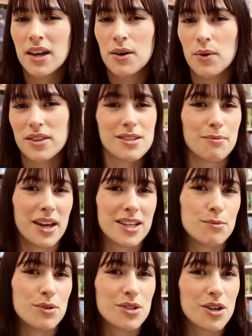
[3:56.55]
with some
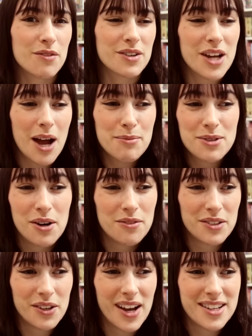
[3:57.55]
nice music over top. So
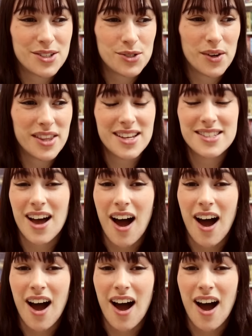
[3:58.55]
hopefully you guys enjoy this.